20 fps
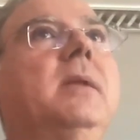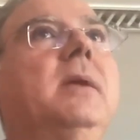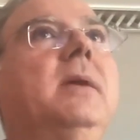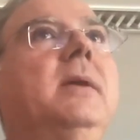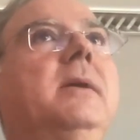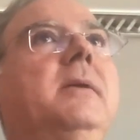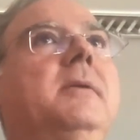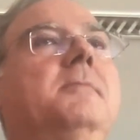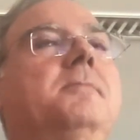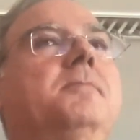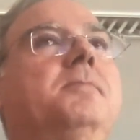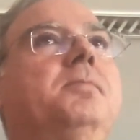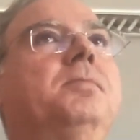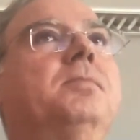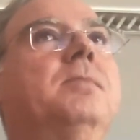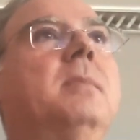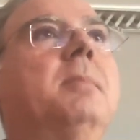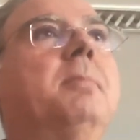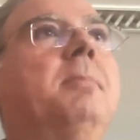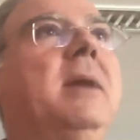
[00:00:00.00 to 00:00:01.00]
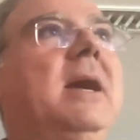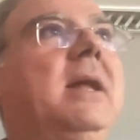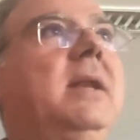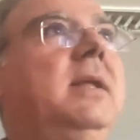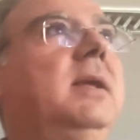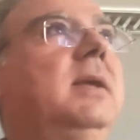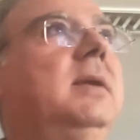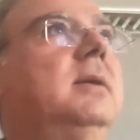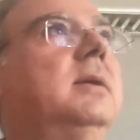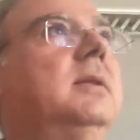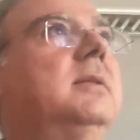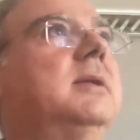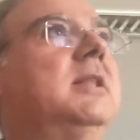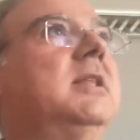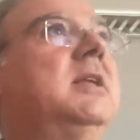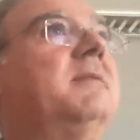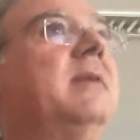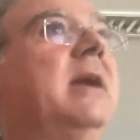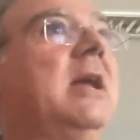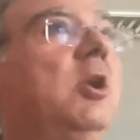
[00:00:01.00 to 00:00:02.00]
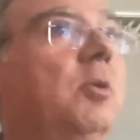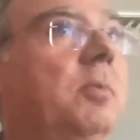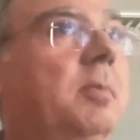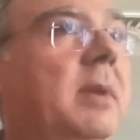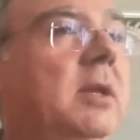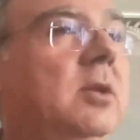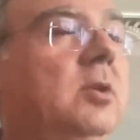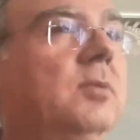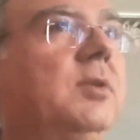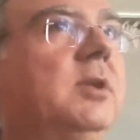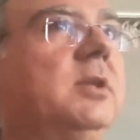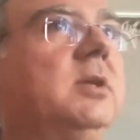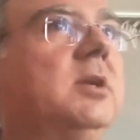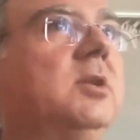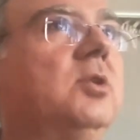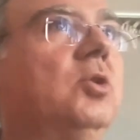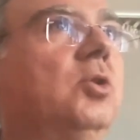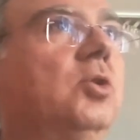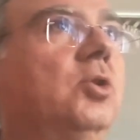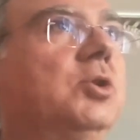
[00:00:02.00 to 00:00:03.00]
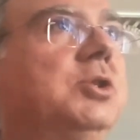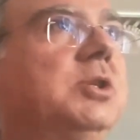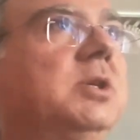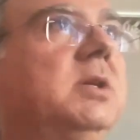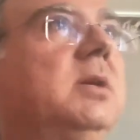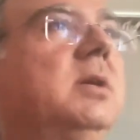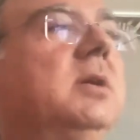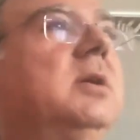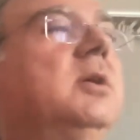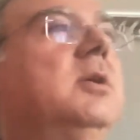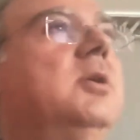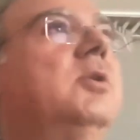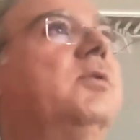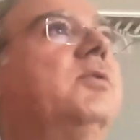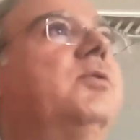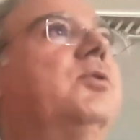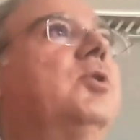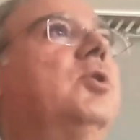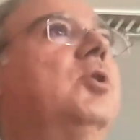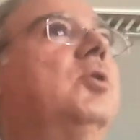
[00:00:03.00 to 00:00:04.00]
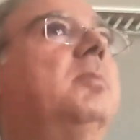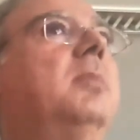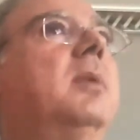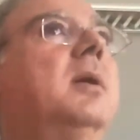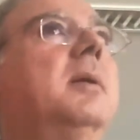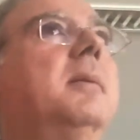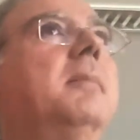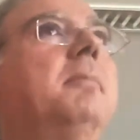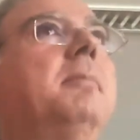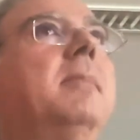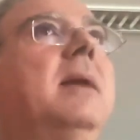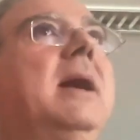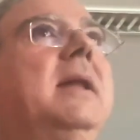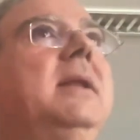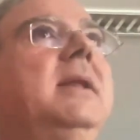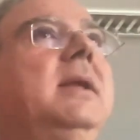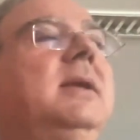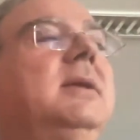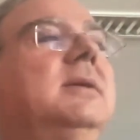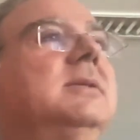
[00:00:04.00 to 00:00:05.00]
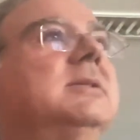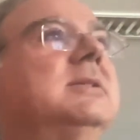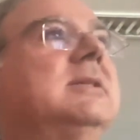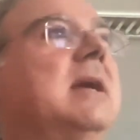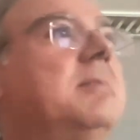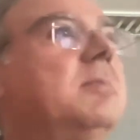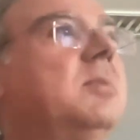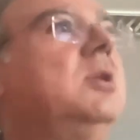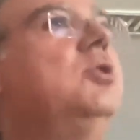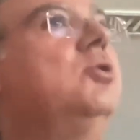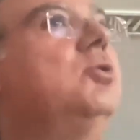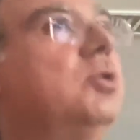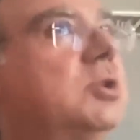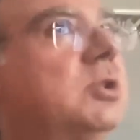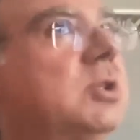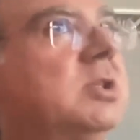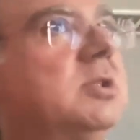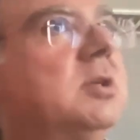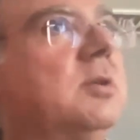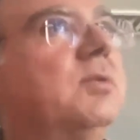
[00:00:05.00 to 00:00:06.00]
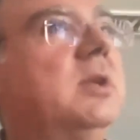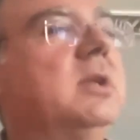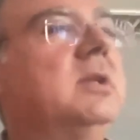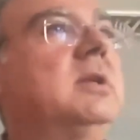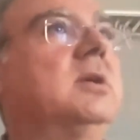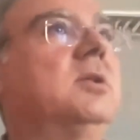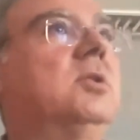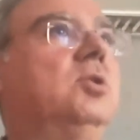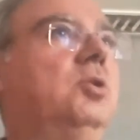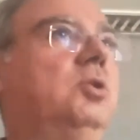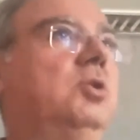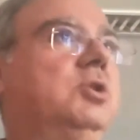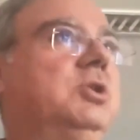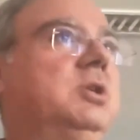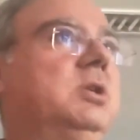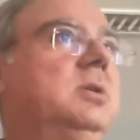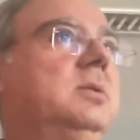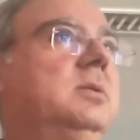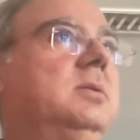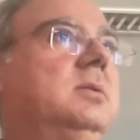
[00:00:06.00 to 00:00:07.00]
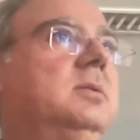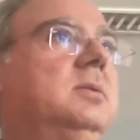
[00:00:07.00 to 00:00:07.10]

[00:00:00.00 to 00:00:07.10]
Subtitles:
banning the development of the technology from banning some uses of the technology.